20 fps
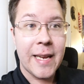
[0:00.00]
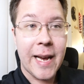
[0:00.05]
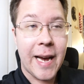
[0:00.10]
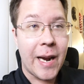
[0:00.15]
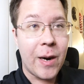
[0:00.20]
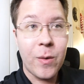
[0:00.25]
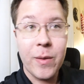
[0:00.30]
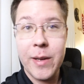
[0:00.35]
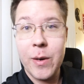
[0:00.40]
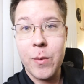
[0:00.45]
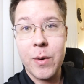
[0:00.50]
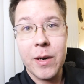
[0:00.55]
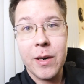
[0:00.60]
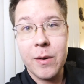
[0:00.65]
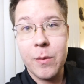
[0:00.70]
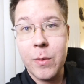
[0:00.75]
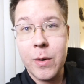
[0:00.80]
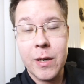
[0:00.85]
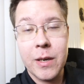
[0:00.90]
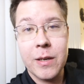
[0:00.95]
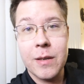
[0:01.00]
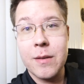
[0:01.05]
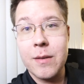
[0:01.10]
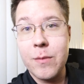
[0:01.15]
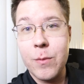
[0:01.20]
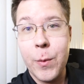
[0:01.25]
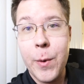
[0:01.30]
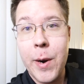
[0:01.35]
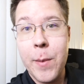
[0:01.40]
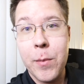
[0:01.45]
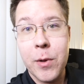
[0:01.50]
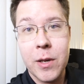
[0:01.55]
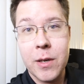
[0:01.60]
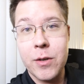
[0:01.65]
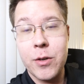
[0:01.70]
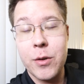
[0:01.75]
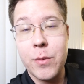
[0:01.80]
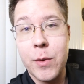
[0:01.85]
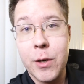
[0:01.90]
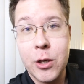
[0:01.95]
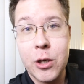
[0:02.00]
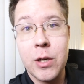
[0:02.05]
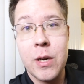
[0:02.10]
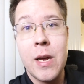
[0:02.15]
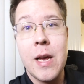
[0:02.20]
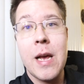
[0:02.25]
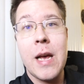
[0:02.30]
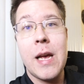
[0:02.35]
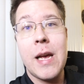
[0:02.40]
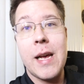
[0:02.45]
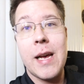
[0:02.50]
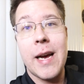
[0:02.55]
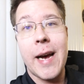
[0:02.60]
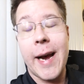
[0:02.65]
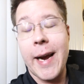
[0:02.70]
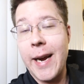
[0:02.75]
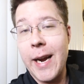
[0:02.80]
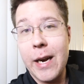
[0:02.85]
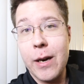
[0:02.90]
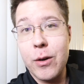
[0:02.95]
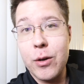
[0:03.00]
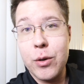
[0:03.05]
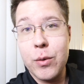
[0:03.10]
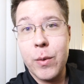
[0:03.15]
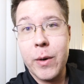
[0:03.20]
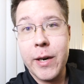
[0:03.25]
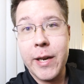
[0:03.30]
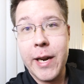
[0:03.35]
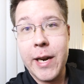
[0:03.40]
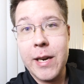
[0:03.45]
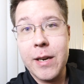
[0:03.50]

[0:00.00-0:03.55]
I don't think we're gonna ramble on too much. I kind of just want to get